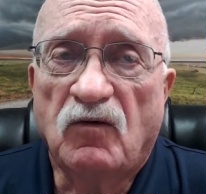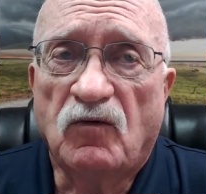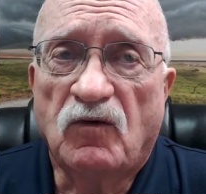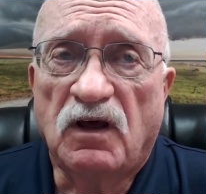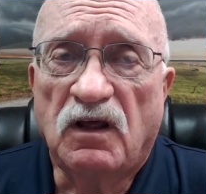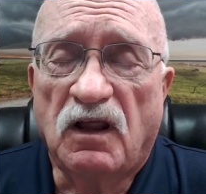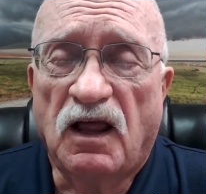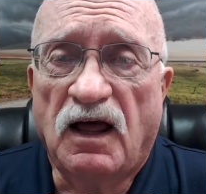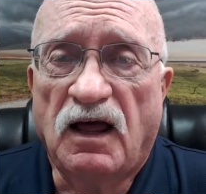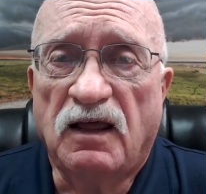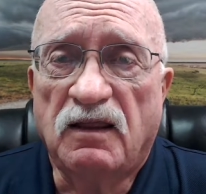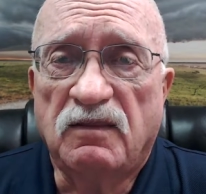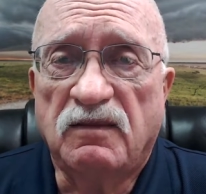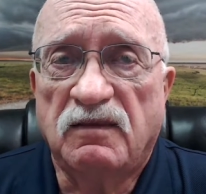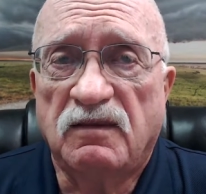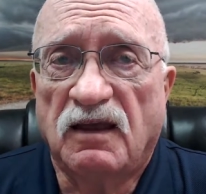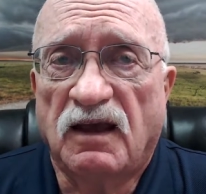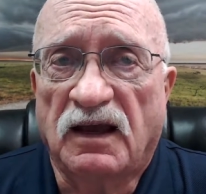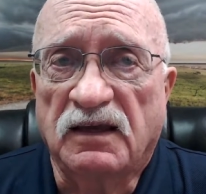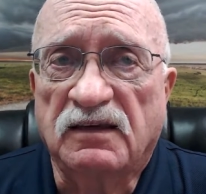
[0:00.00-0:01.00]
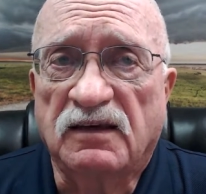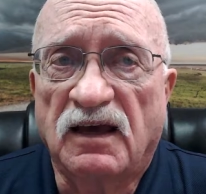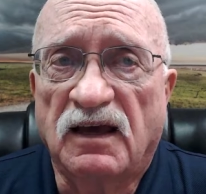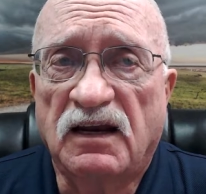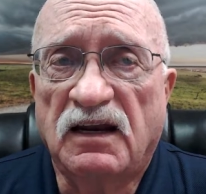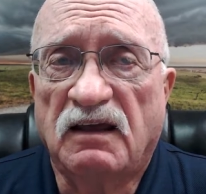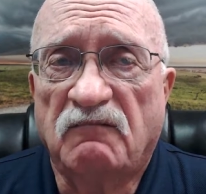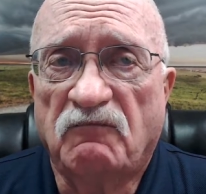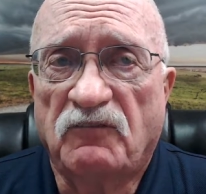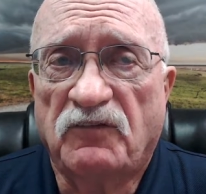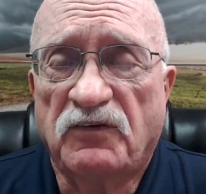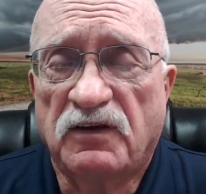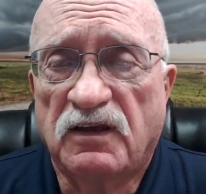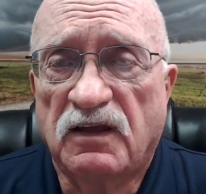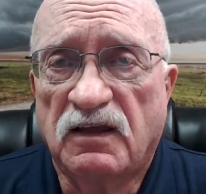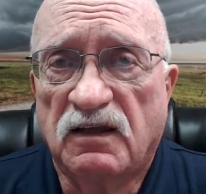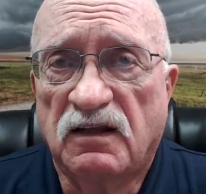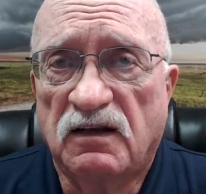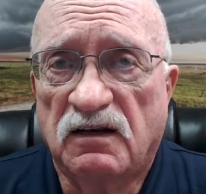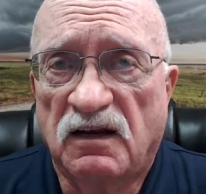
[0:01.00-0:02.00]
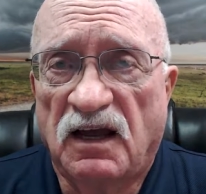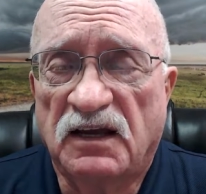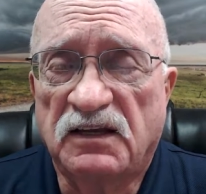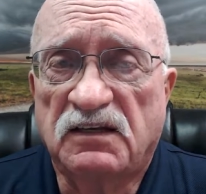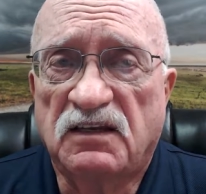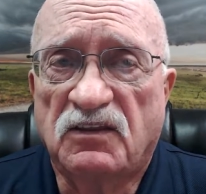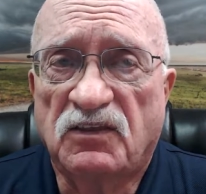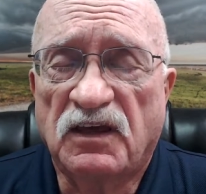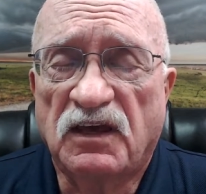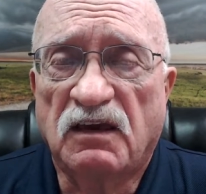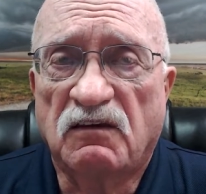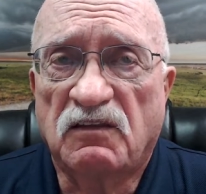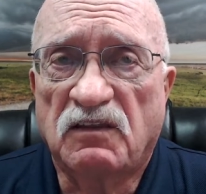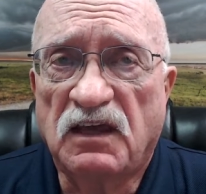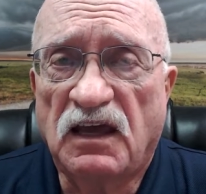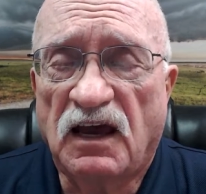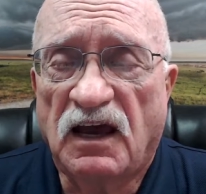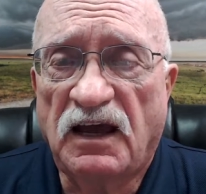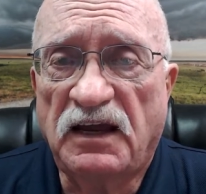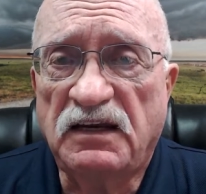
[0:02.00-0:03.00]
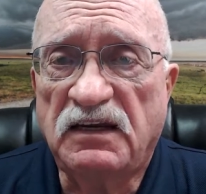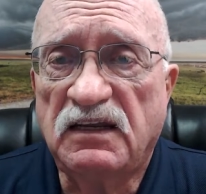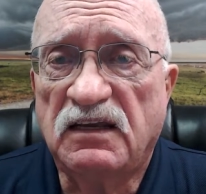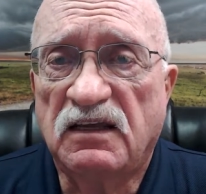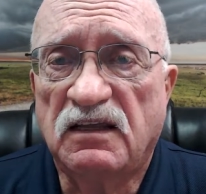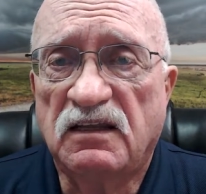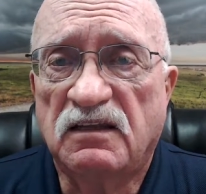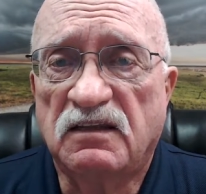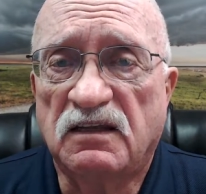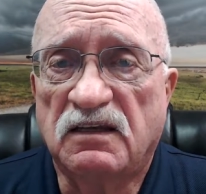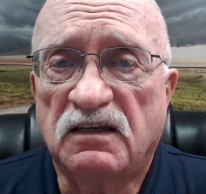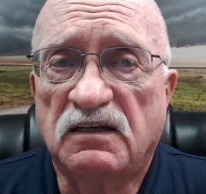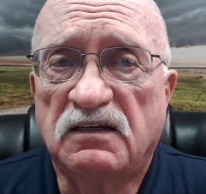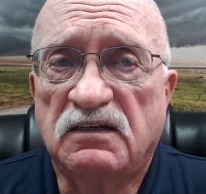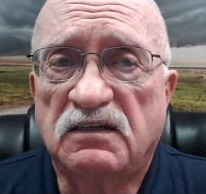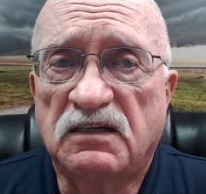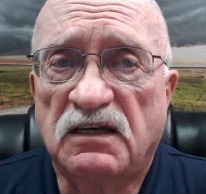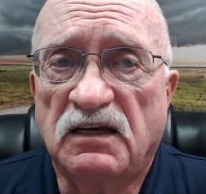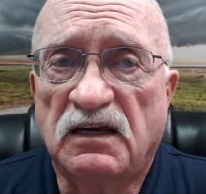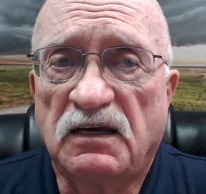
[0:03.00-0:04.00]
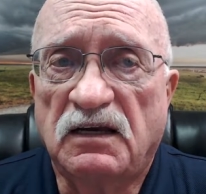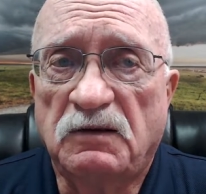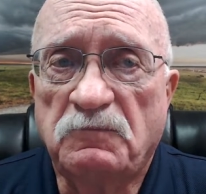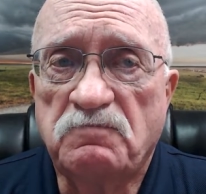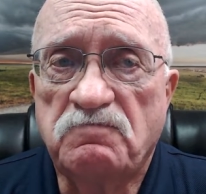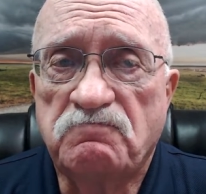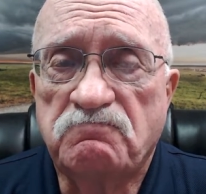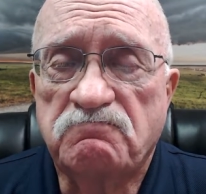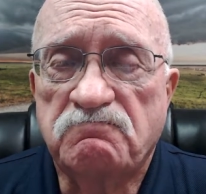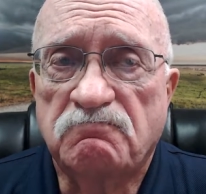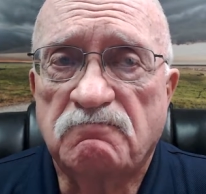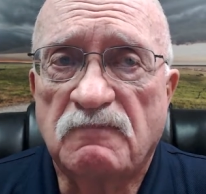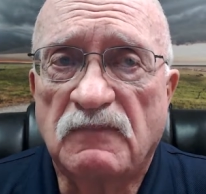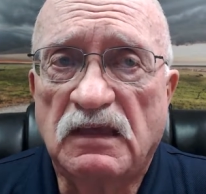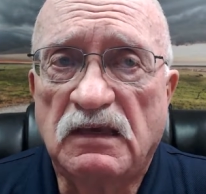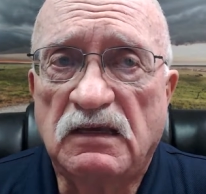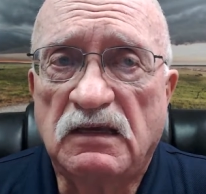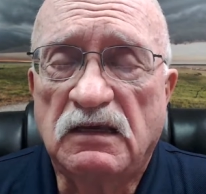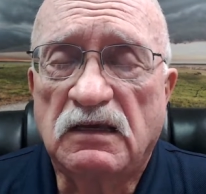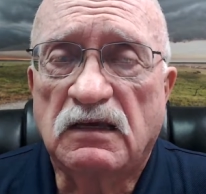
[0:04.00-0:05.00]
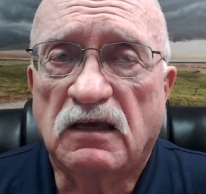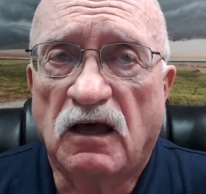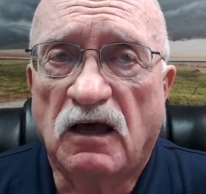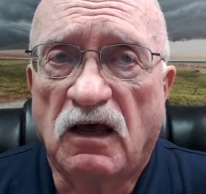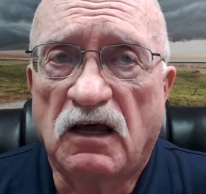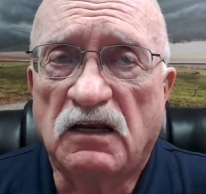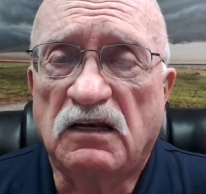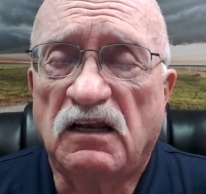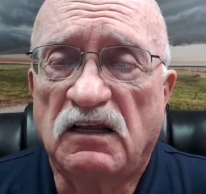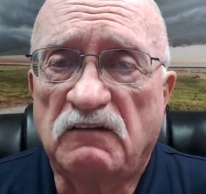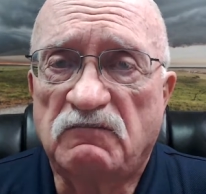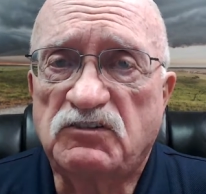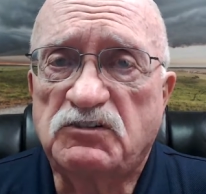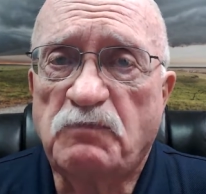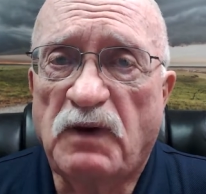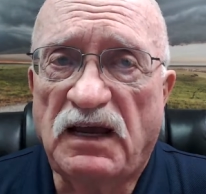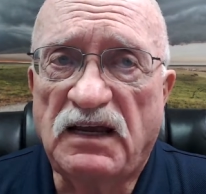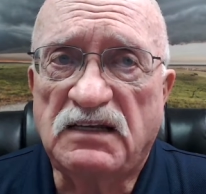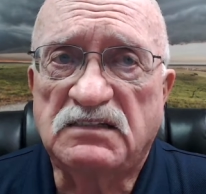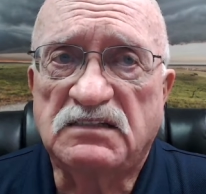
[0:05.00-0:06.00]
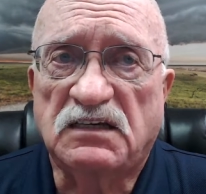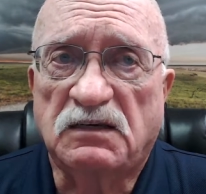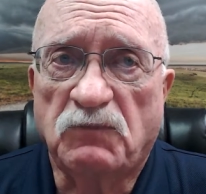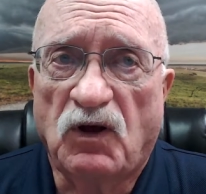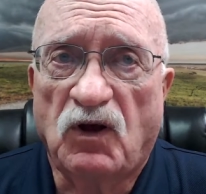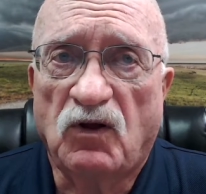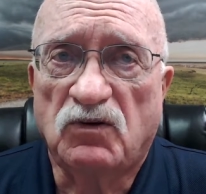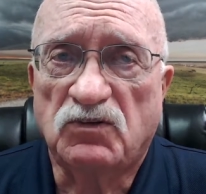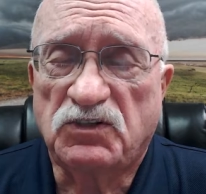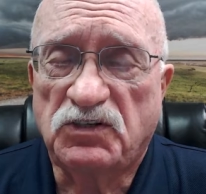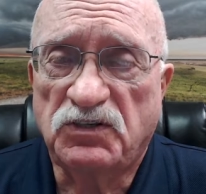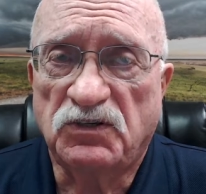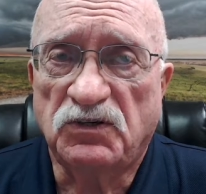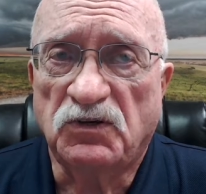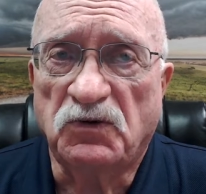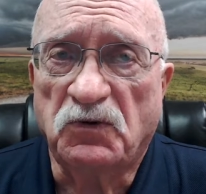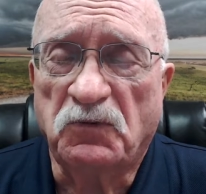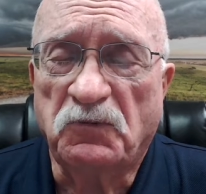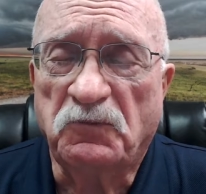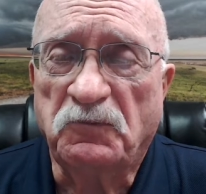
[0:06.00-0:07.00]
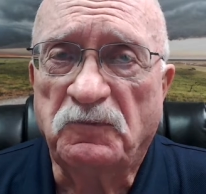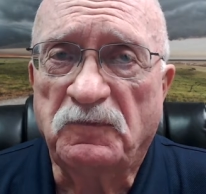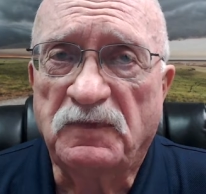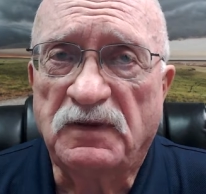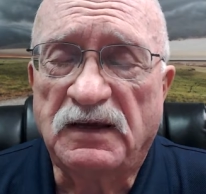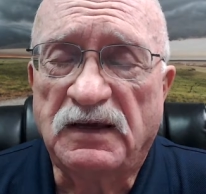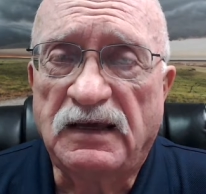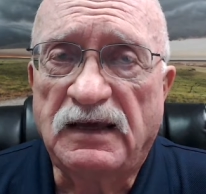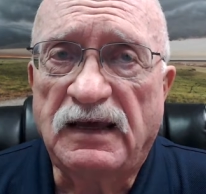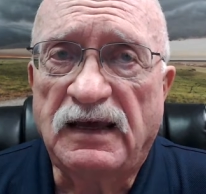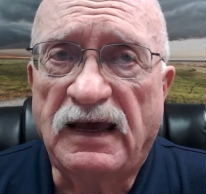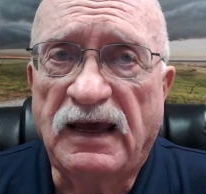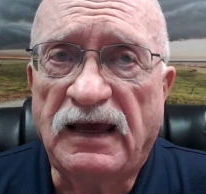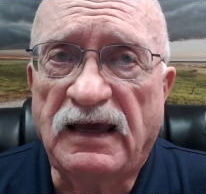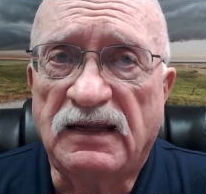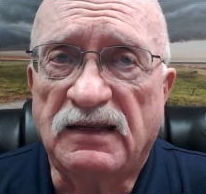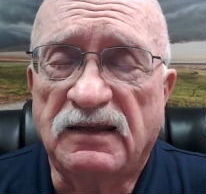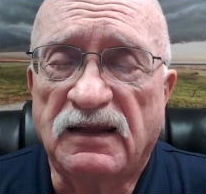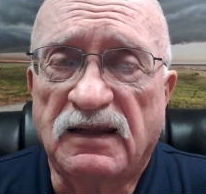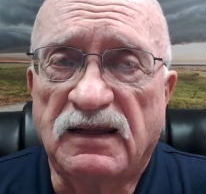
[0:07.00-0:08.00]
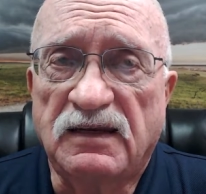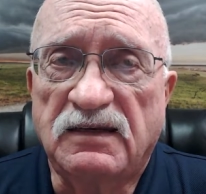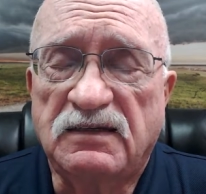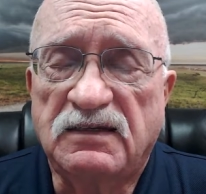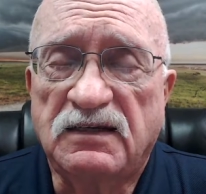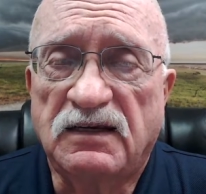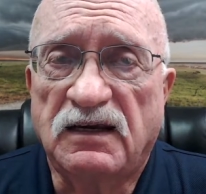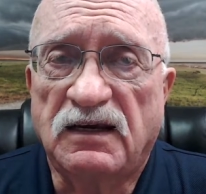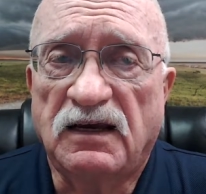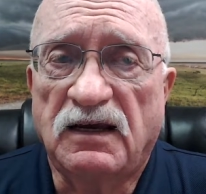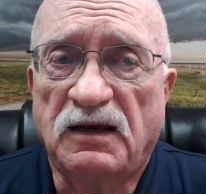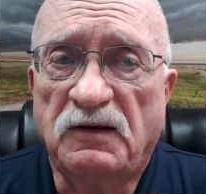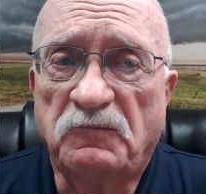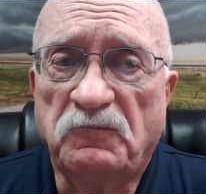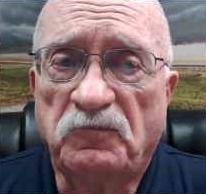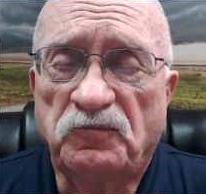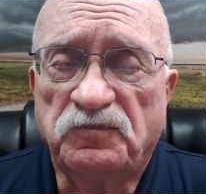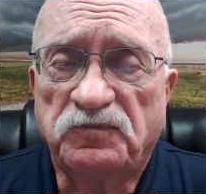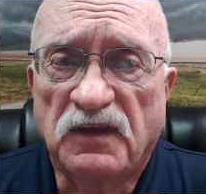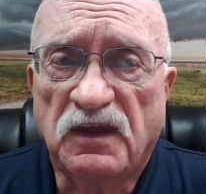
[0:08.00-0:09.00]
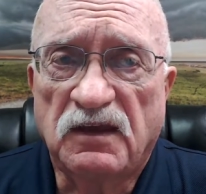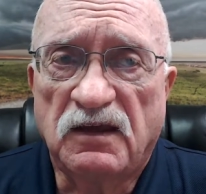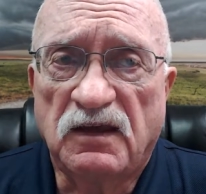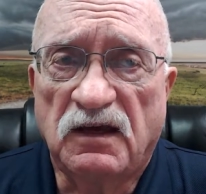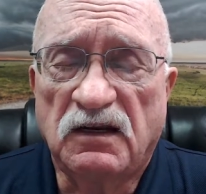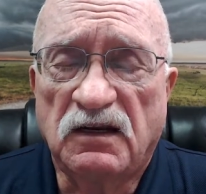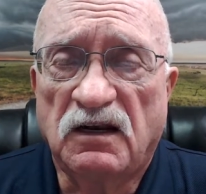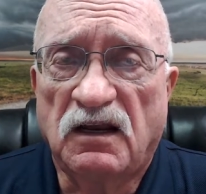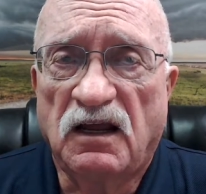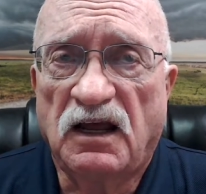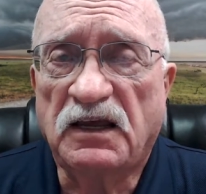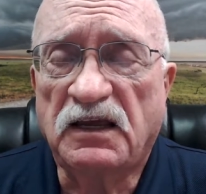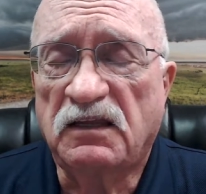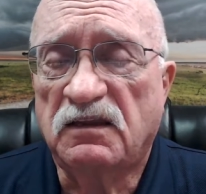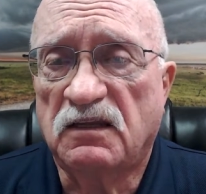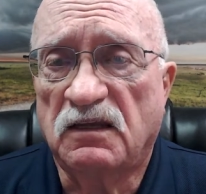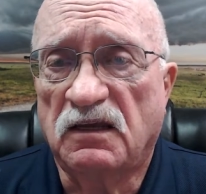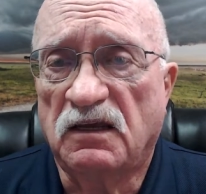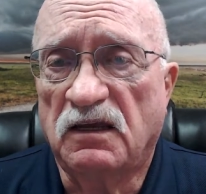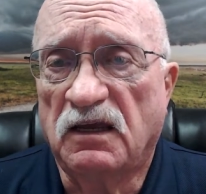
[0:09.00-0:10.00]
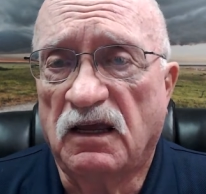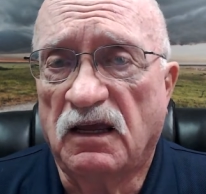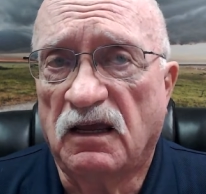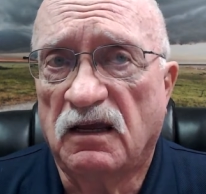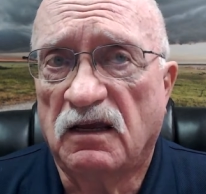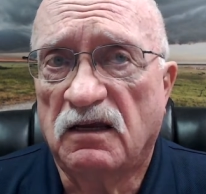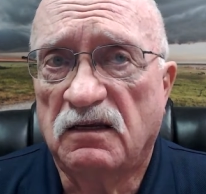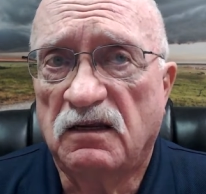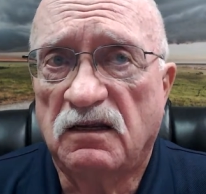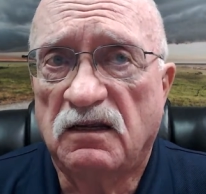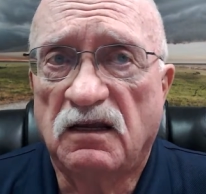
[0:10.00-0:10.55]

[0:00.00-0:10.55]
Well, I kind of like to think of the idea that God loves basketball too, and that unlike the